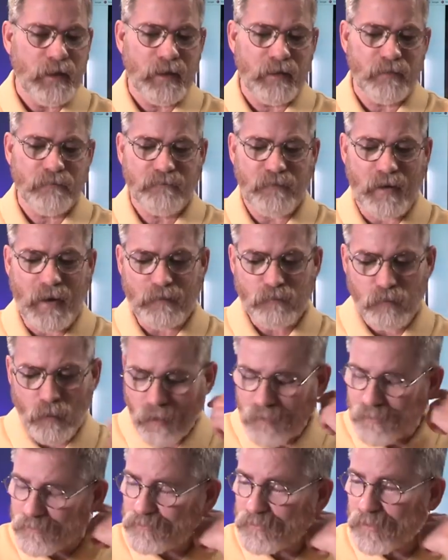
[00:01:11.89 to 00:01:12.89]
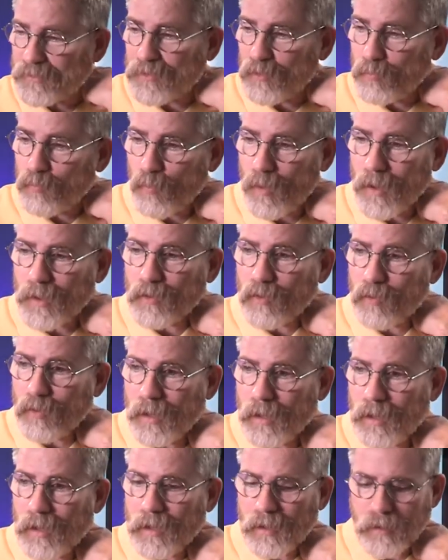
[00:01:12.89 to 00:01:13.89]
And in fact, we're already seeing that one.
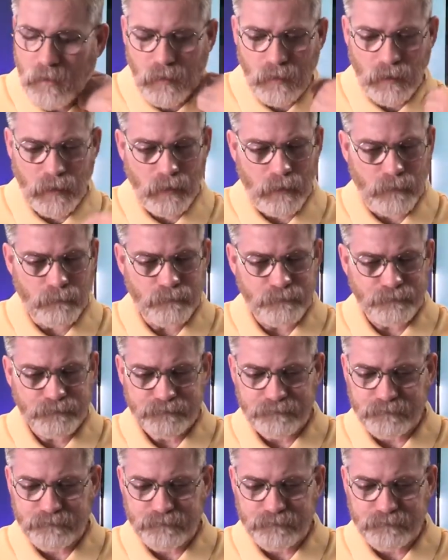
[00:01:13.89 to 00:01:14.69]
Uh, um,